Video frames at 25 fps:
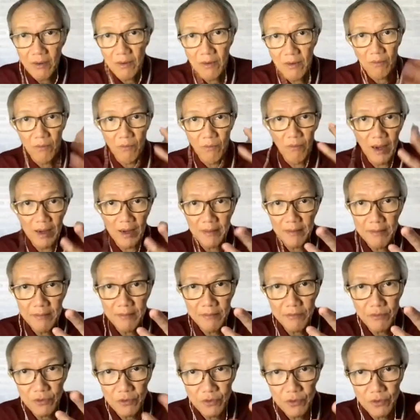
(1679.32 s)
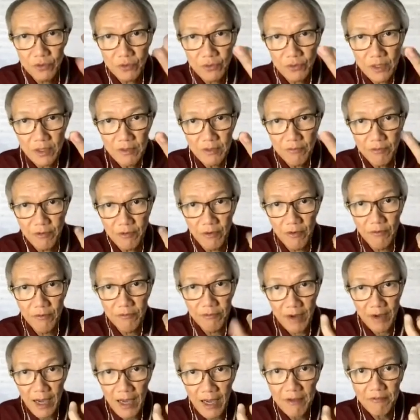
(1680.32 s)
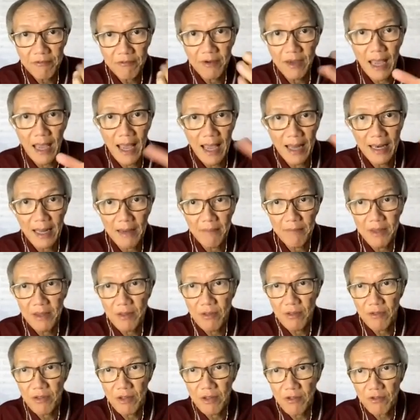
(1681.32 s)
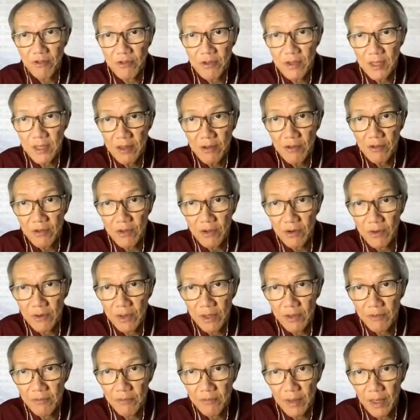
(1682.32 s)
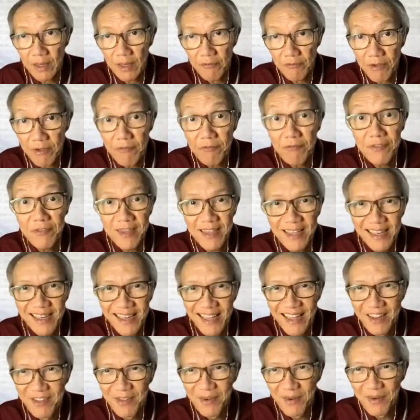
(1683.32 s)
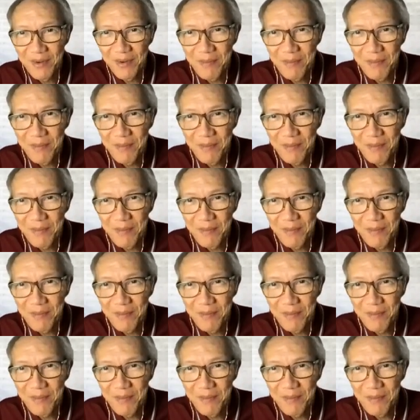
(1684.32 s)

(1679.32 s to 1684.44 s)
1, 2, 3, 4, 5. Add up with 16, so 15. So it